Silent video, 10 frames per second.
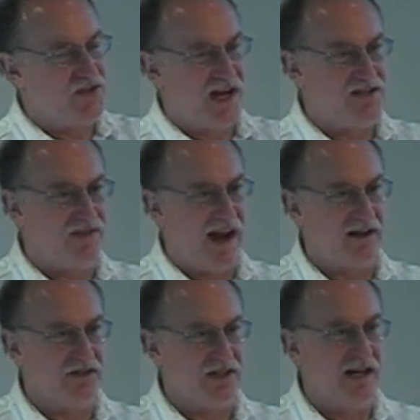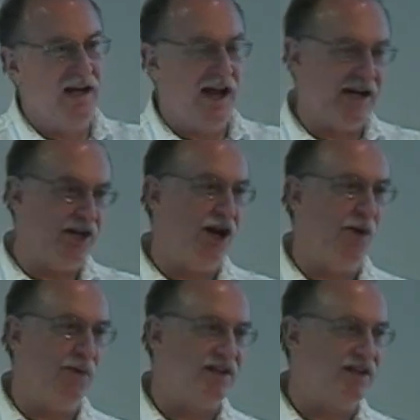science faculty and you
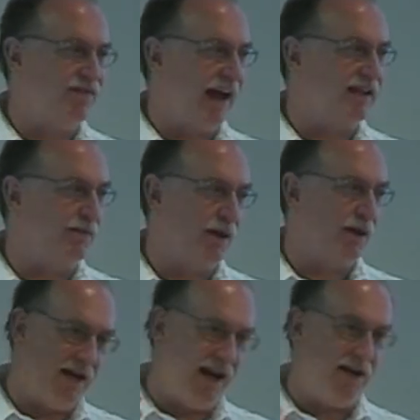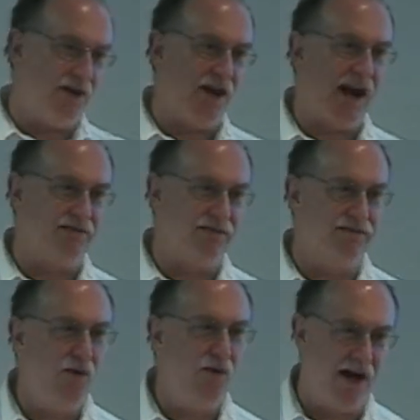go into the faculty meeting and you're going to have a
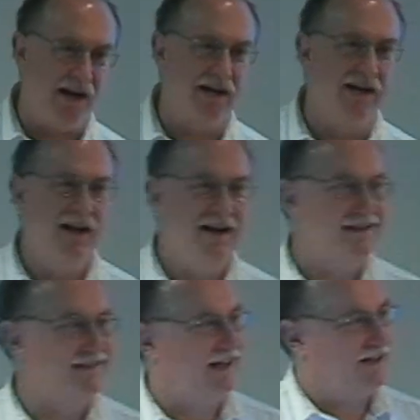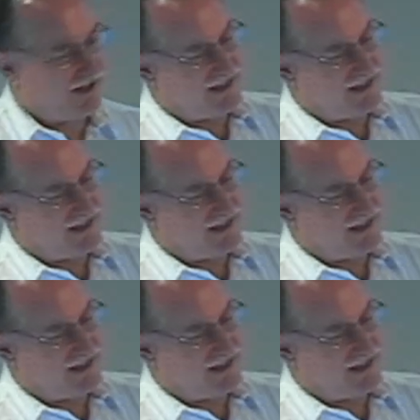vote on it, they look at